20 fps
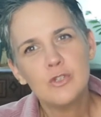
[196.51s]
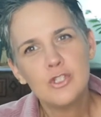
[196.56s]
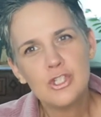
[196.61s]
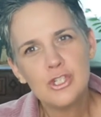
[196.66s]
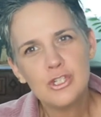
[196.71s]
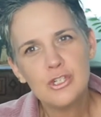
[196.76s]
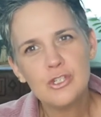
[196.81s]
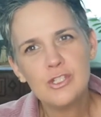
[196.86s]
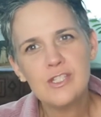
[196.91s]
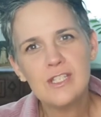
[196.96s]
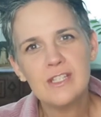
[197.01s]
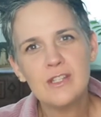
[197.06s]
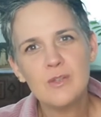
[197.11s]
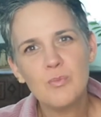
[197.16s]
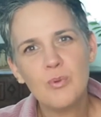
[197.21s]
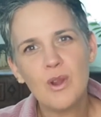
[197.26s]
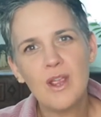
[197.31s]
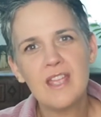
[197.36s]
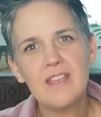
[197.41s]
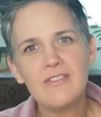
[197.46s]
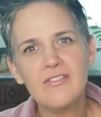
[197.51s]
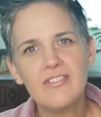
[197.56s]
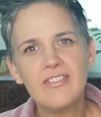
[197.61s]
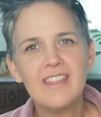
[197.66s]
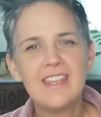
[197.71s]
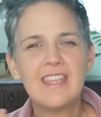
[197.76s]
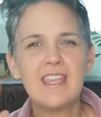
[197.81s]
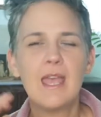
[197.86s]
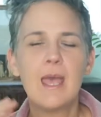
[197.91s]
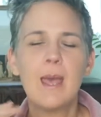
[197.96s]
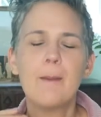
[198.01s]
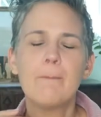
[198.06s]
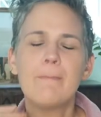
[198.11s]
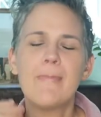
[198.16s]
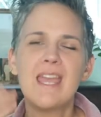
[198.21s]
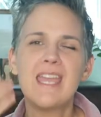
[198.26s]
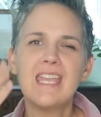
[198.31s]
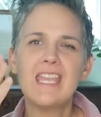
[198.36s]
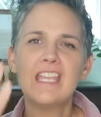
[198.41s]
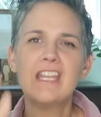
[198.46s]
Choosing the brave thing,
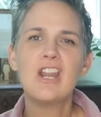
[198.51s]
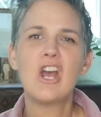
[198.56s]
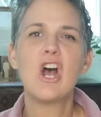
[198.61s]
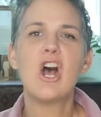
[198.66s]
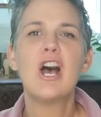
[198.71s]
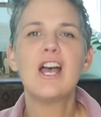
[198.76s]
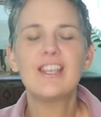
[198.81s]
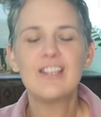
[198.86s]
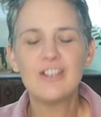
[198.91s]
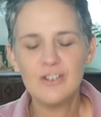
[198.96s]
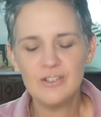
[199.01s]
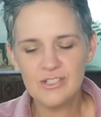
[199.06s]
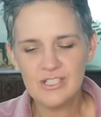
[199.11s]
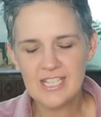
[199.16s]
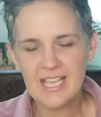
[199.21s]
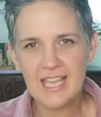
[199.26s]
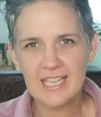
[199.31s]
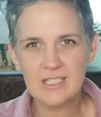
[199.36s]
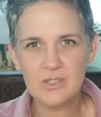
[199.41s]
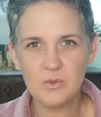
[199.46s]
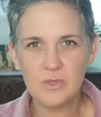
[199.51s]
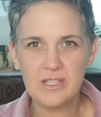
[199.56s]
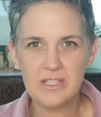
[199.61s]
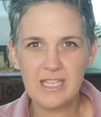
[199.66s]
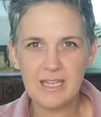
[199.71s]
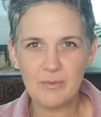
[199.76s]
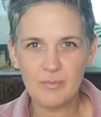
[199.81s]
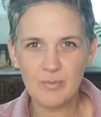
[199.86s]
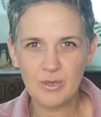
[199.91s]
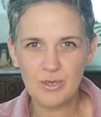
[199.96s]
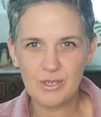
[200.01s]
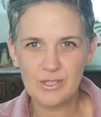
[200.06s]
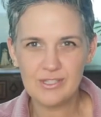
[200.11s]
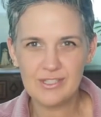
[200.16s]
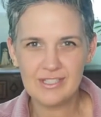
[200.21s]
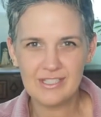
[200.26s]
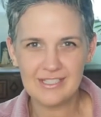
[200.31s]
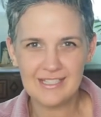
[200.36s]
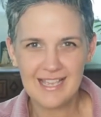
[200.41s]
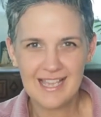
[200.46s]
making eye contact with that
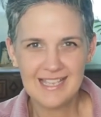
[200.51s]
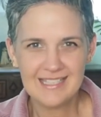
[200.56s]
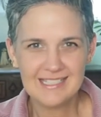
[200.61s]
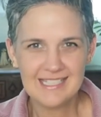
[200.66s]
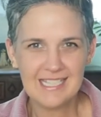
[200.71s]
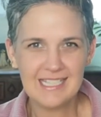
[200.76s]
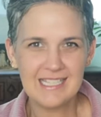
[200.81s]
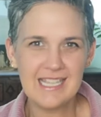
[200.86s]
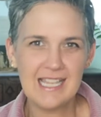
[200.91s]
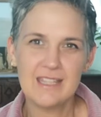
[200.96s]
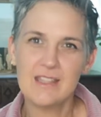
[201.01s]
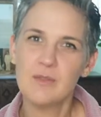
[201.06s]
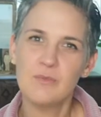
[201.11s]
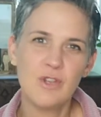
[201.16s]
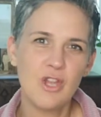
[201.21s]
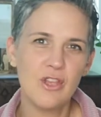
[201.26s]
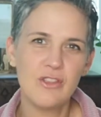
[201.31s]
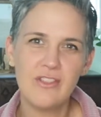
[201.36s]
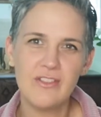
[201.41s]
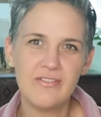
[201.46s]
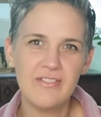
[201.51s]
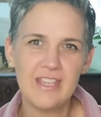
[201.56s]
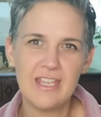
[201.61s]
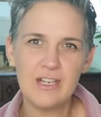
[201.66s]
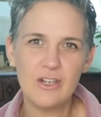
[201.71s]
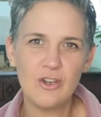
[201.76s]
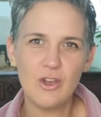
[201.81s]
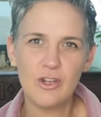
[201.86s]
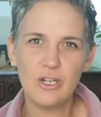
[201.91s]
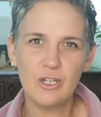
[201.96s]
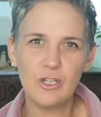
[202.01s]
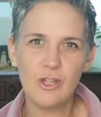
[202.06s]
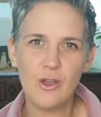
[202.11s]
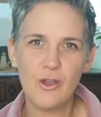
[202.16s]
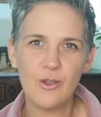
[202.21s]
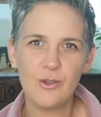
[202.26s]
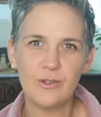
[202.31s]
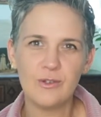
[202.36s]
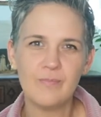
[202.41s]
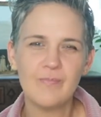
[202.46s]
person to let them know that they're not
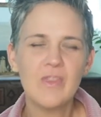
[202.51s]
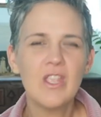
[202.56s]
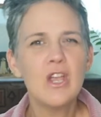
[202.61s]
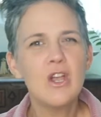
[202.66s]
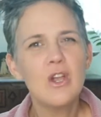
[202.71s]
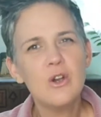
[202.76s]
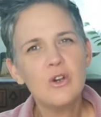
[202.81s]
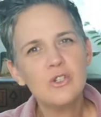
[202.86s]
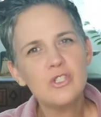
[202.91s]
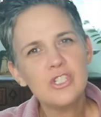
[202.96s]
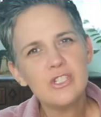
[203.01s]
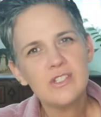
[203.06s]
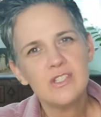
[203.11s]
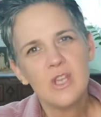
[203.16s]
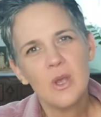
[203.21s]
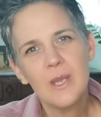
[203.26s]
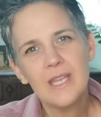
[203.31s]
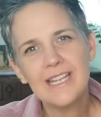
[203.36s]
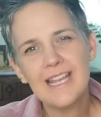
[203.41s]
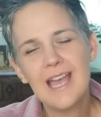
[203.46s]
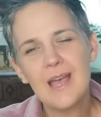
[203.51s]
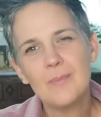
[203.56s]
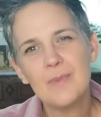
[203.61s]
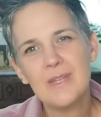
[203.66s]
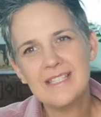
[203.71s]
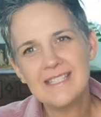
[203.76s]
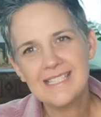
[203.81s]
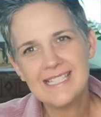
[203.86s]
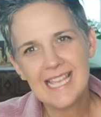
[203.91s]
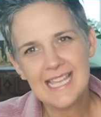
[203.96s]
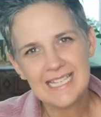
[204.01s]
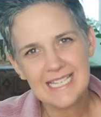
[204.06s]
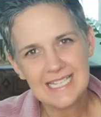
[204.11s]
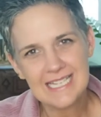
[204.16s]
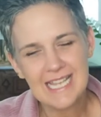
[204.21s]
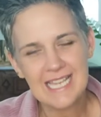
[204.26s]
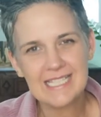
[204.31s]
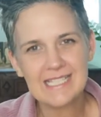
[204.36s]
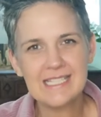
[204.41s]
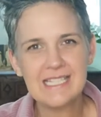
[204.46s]
alone, or just going up and standing
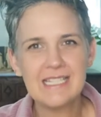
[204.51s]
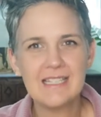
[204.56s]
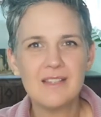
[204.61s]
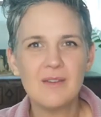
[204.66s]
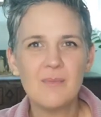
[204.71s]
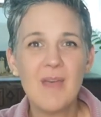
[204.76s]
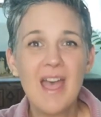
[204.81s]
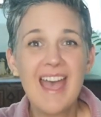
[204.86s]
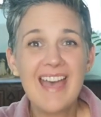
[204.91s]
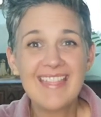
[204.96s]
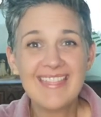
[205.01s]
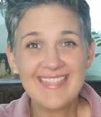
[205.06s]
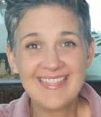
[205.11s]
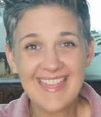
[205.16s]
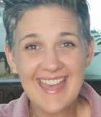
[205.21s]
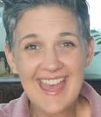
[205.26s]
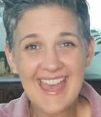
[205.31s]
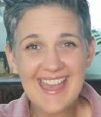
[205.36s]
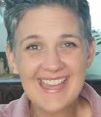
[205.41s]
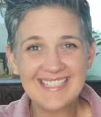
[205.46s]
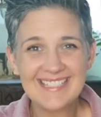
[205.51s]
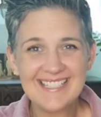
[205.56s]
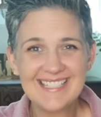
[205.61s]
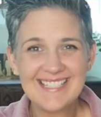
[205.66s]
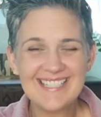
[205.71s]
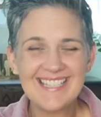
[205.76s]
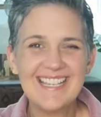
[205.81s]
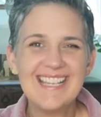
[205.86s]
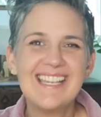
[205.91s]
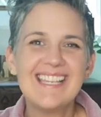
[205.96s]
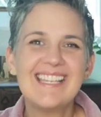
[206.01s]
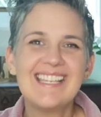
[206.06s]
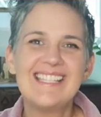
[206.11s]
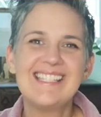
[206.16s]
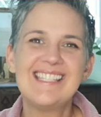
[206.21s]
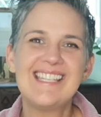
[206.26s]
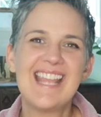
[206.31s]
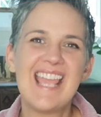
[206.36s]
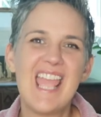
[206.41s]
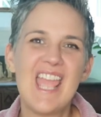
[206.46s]
next to them, that
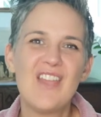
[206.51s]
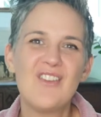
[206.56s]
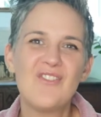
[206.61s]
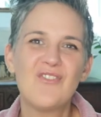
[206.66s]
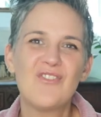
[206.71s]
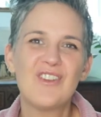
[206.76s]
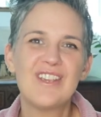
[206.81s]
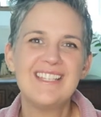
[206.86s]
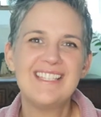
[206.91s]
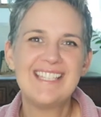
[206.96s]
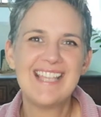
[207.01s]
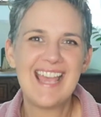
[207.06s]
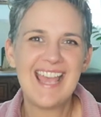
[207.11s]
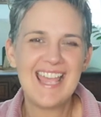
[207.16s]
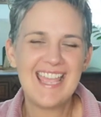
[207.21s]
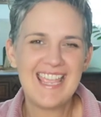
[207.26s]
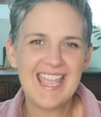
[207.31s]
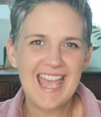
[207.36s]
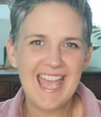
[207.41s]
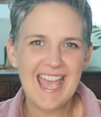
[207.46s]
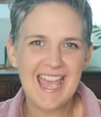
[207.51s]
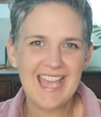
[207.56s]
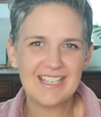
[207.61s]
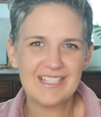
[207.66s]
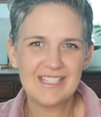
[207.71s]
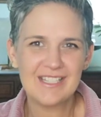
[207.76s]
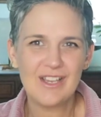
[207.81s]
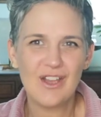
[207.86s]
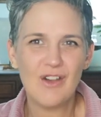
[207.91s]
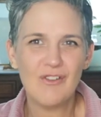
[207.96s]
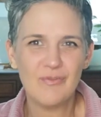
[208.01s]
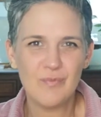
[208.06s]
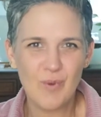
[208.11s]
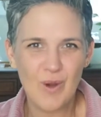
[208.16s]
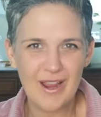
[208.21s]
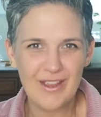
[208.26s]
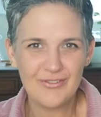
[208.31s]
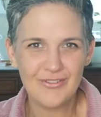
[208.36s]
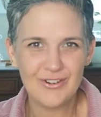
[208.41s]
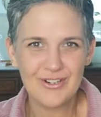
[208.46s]
is an everyday act of
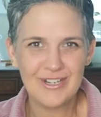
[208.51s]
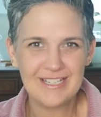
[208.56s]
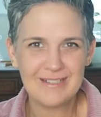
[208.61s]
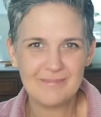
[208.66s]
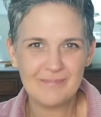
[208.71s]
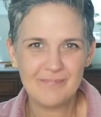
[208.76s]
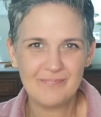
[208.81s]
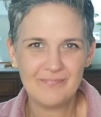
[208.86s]
bravery.